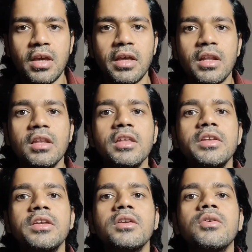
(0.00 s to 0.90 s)
in a
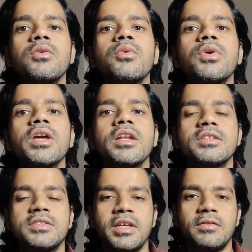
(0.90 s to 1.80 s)
leading real
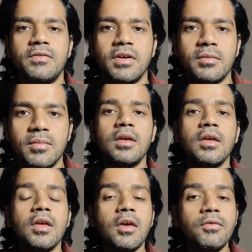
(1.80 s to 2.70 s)
estate firm.
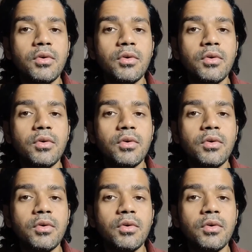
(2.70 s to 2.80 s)
If you're